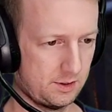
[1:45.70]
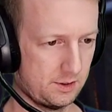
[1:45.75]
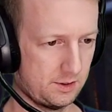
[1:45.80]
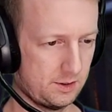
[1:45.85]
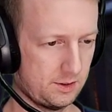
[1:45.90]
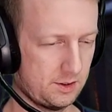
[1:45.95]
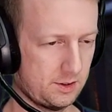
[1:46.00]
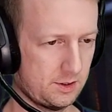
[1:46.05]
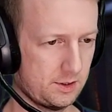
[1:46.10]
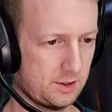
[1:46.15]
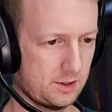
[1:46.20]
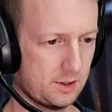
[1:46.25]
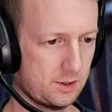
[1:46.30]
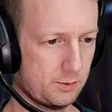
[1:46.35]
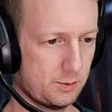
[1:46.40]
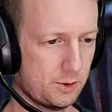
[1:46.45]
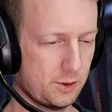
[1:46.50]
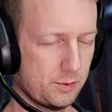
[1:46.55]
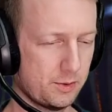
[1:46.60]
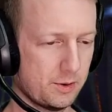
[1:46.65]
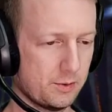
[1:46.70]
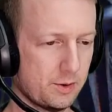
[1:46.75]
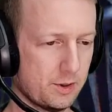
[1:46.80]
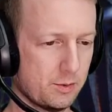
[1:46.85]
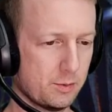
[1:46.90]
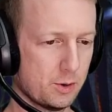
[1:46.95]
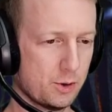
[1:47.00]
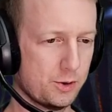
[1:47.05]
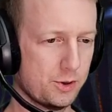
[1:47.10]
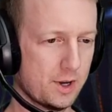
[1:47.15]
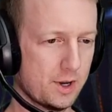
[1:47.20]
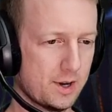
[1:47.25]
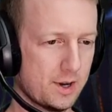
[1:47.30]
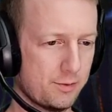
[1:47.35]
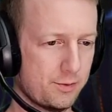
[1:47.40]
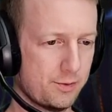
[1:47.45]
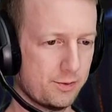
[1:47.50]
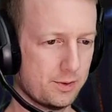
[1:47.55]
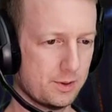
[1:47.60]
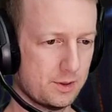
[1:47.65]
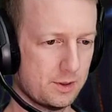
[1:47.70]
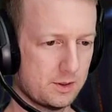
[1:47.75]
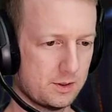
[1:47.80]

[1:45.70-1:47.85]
What do we could have?